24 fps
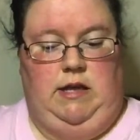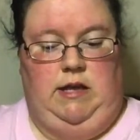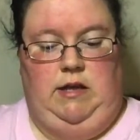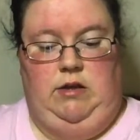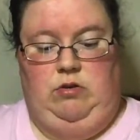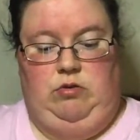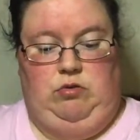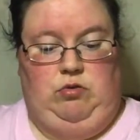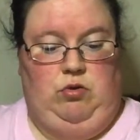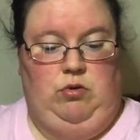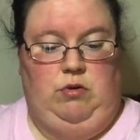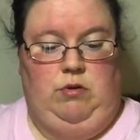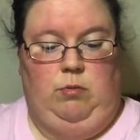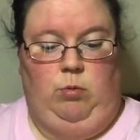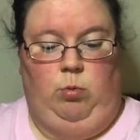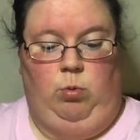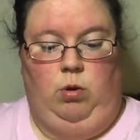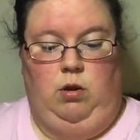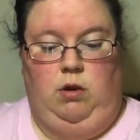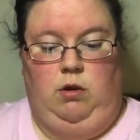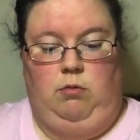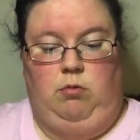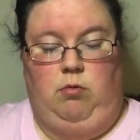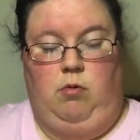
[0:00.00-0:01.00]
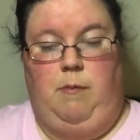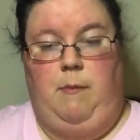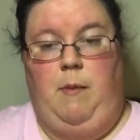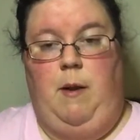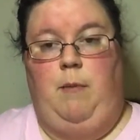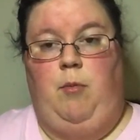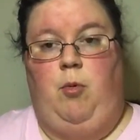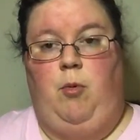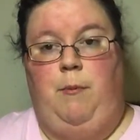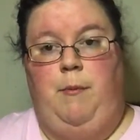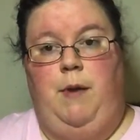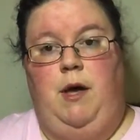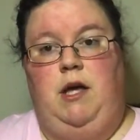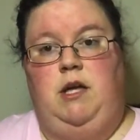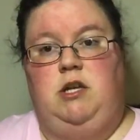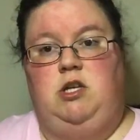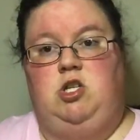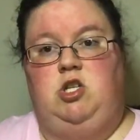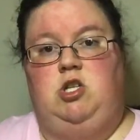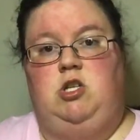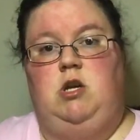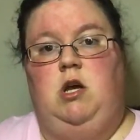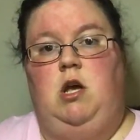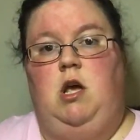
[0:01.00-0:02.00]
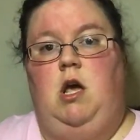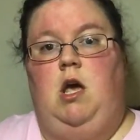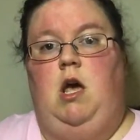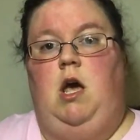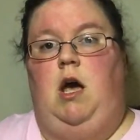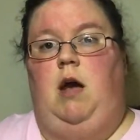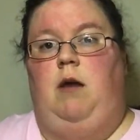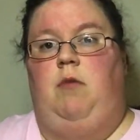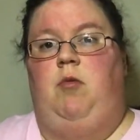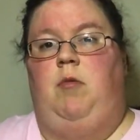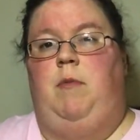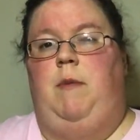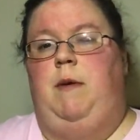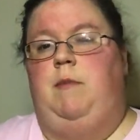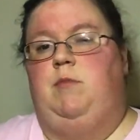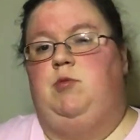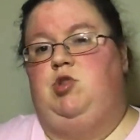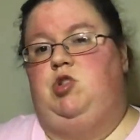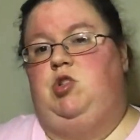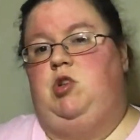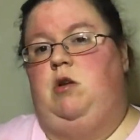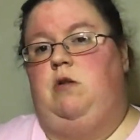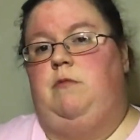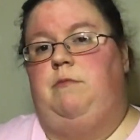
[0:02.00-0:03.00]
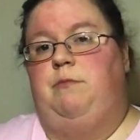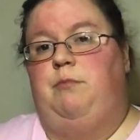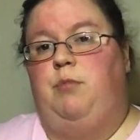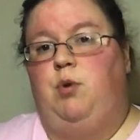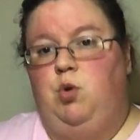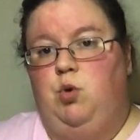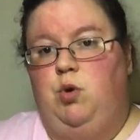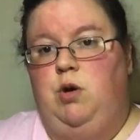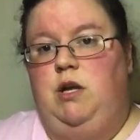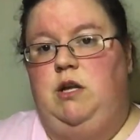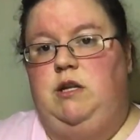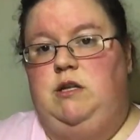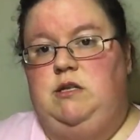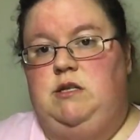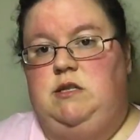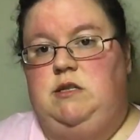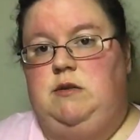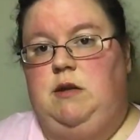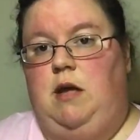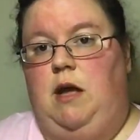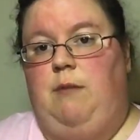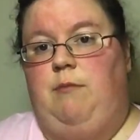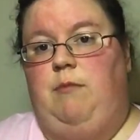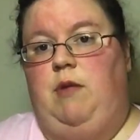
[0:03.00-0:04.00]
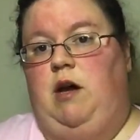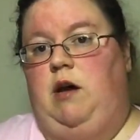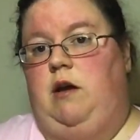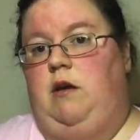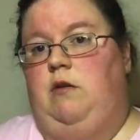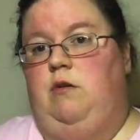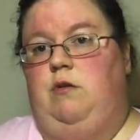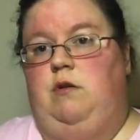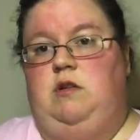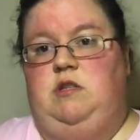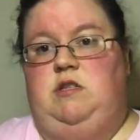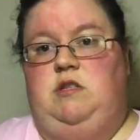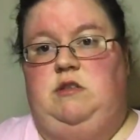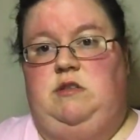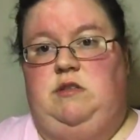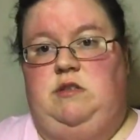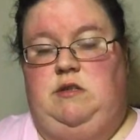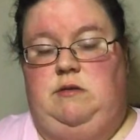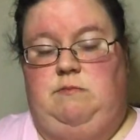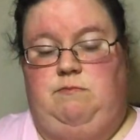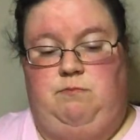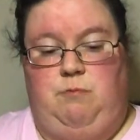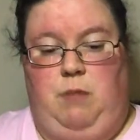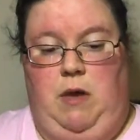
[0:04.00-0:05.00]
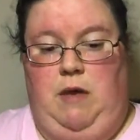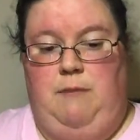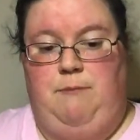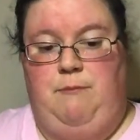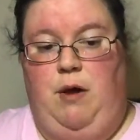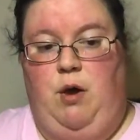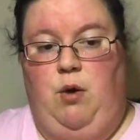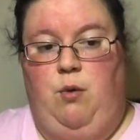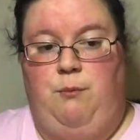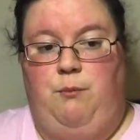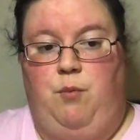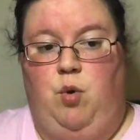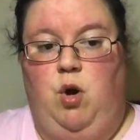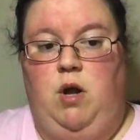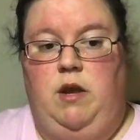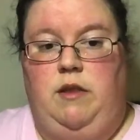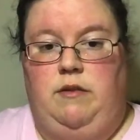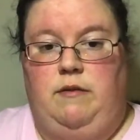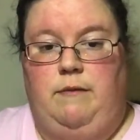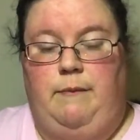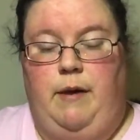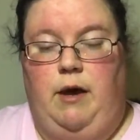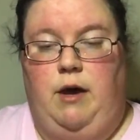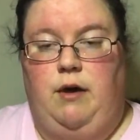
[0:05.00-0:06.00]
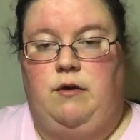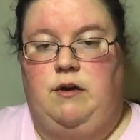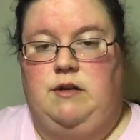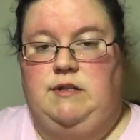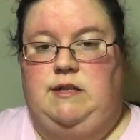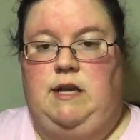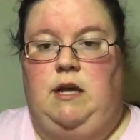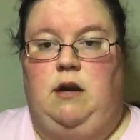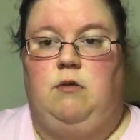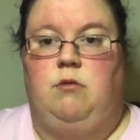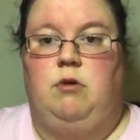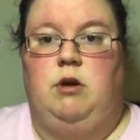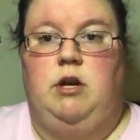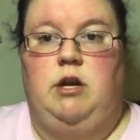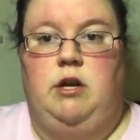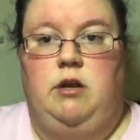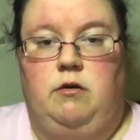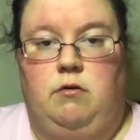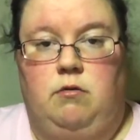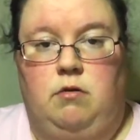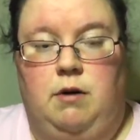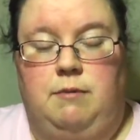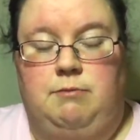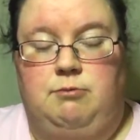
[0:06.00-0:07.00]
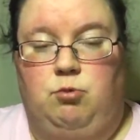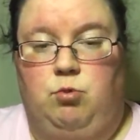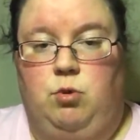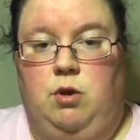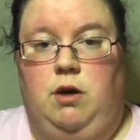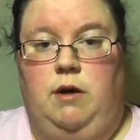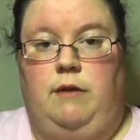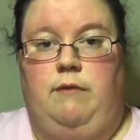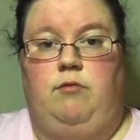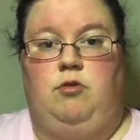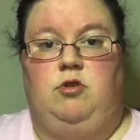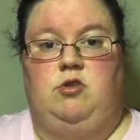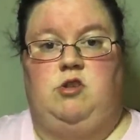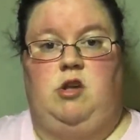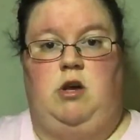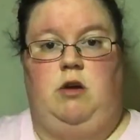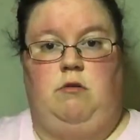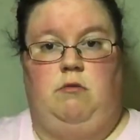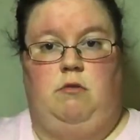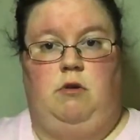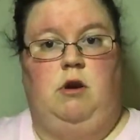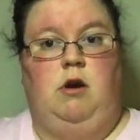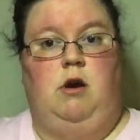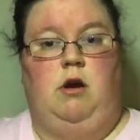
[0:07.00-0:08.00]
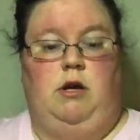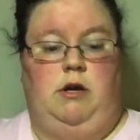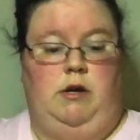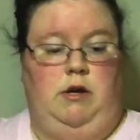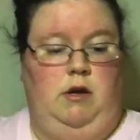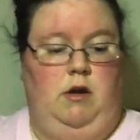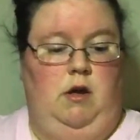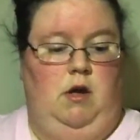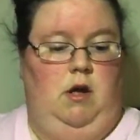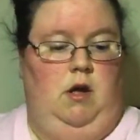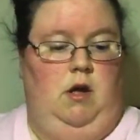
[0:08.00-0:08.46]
I couldn't really remember much. I remember certain points. I'm not going to pinpoint them out because I don't want to interrupt whatever is going on.